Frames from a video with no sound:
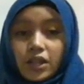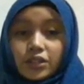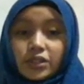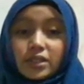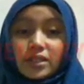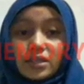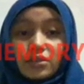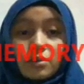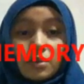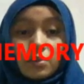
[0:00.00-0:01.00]
So the
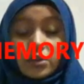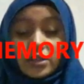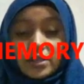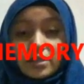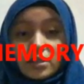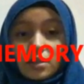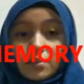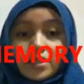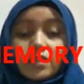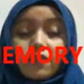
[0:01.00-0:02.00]
sensory memory system
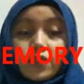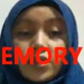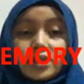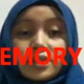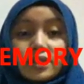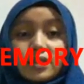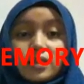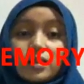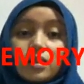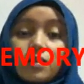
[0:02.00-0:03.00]
is the first
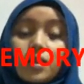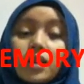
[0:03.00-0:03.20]
system